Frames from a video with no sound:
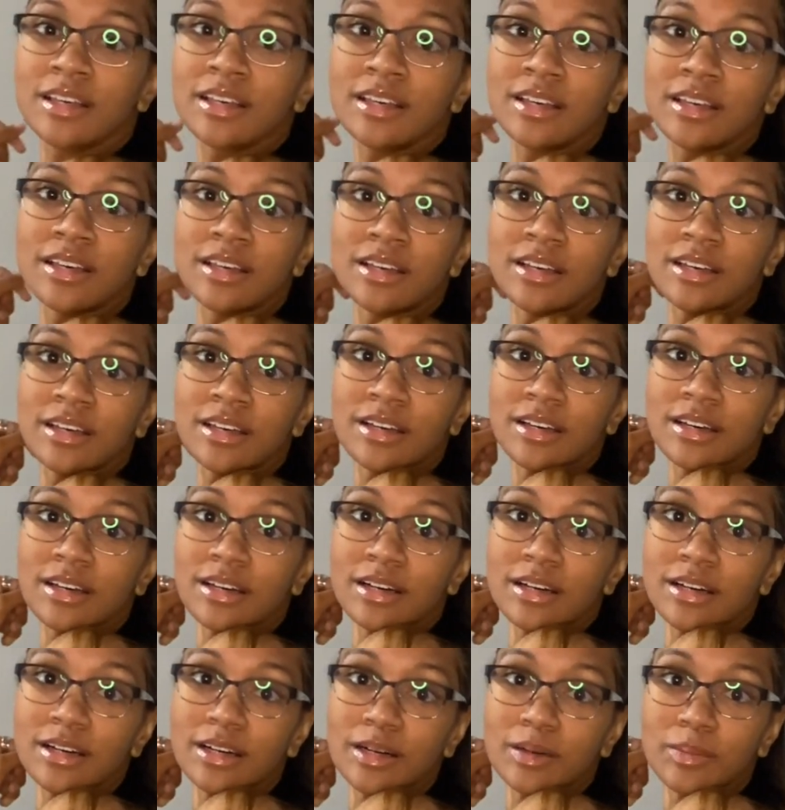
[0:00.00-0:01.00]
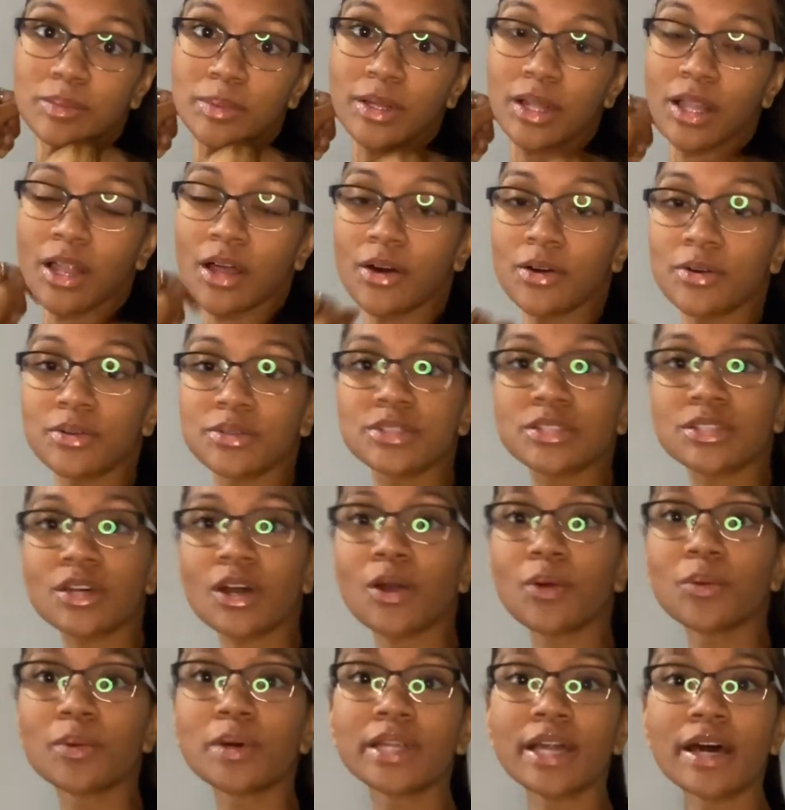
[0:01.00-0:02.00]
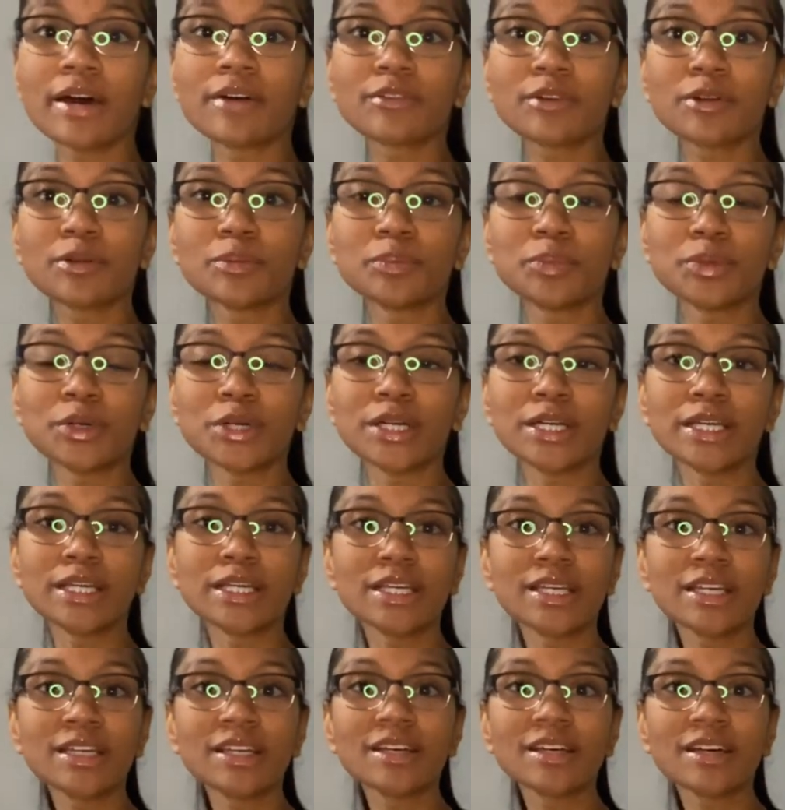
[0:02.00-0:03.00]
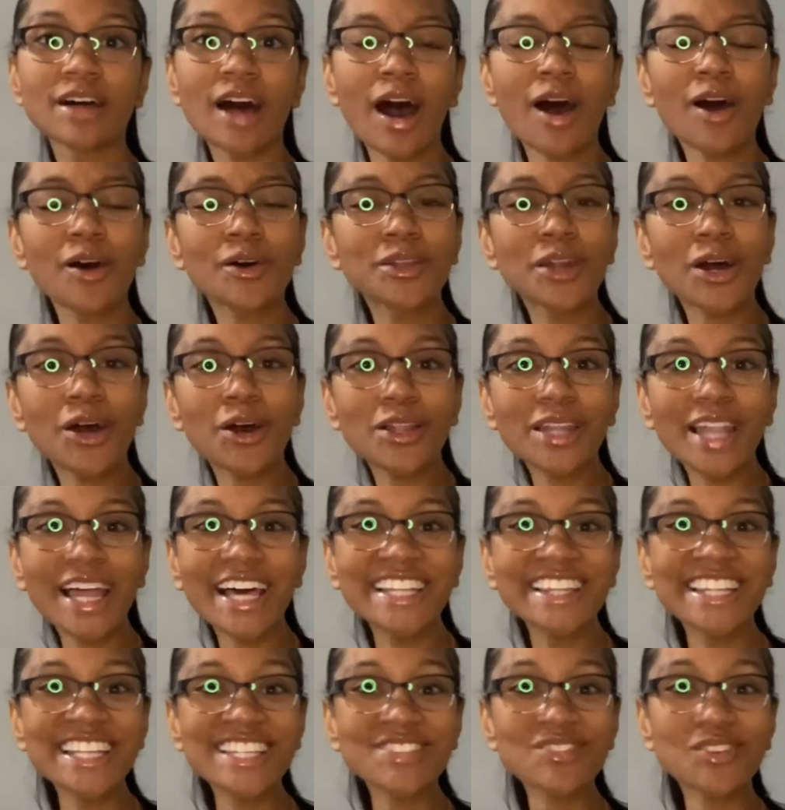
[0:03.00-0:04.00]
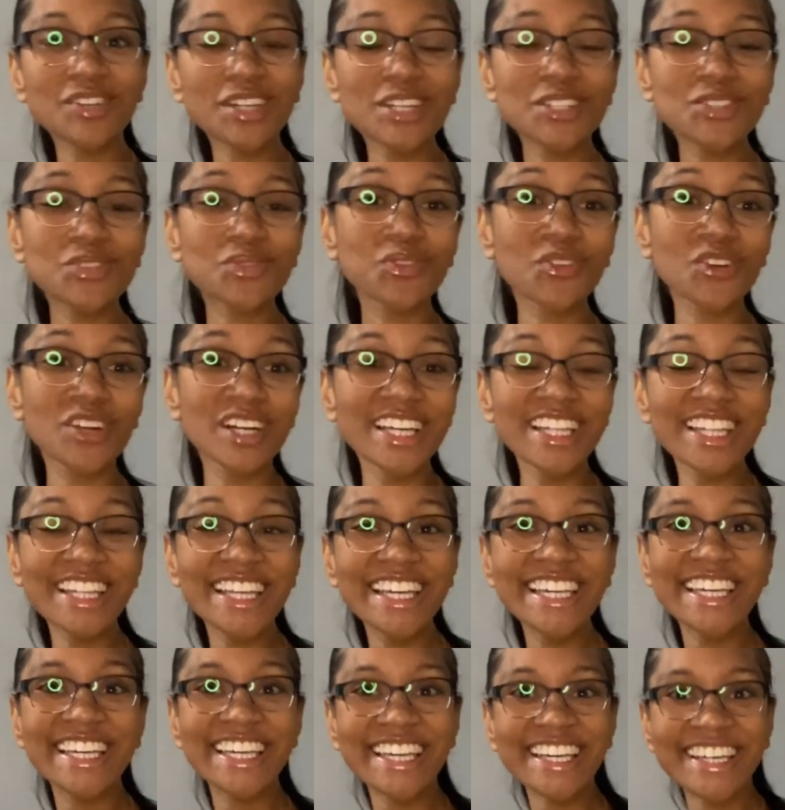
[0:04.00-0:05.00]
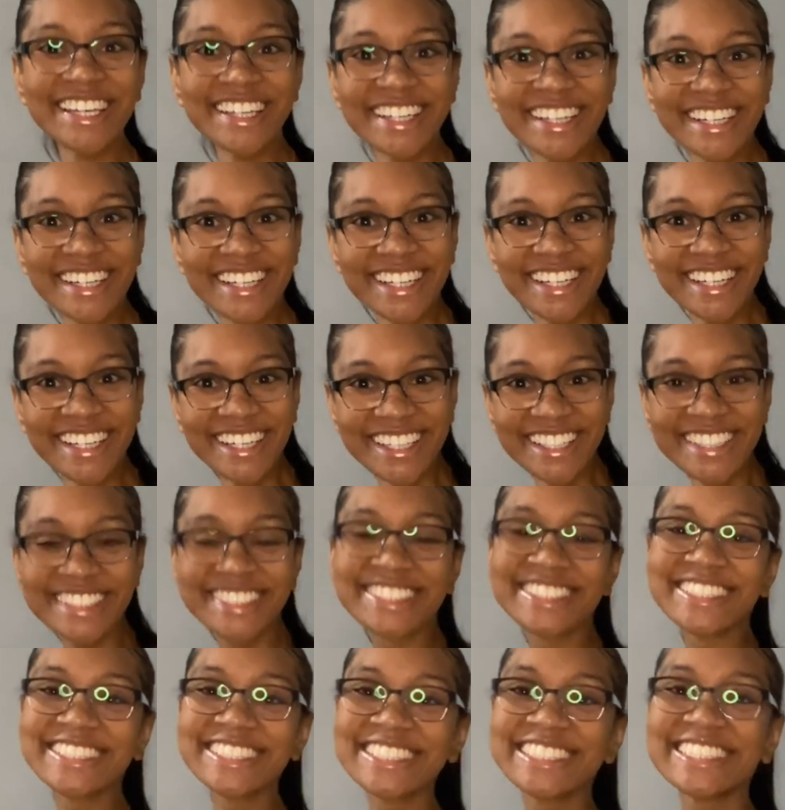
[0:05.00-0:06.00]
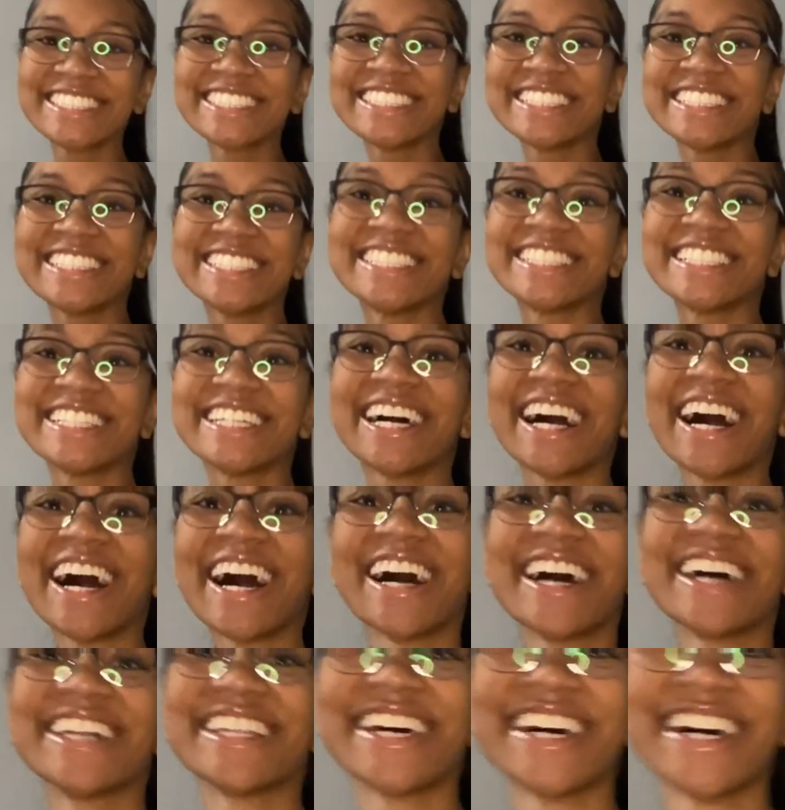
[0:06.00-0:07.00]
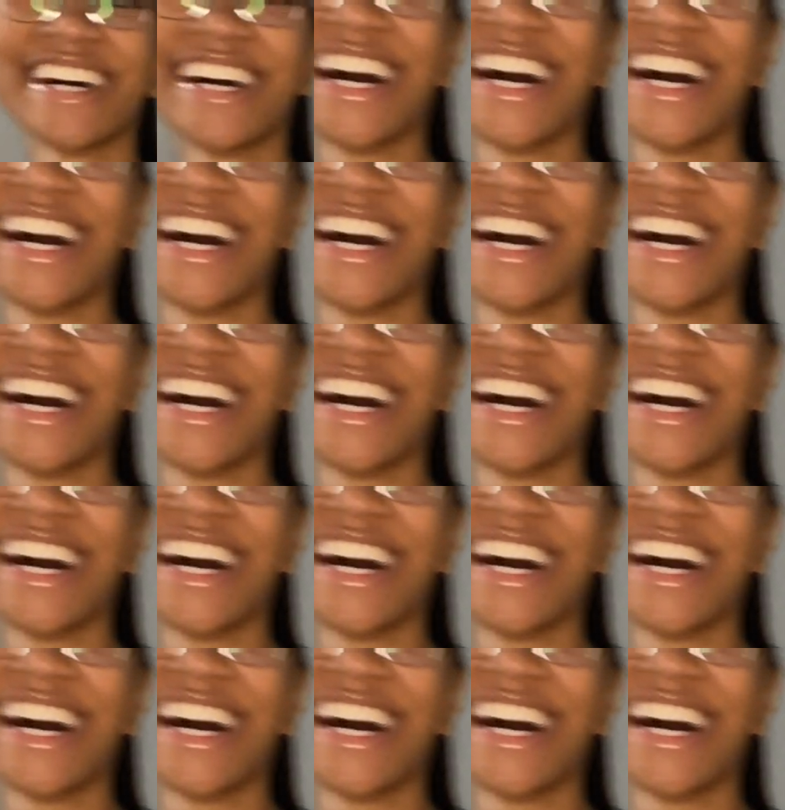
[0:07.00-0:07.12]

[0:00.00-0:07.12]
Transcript: up close or whatever, but I don't know, like this one is really cute. I don't know, I like this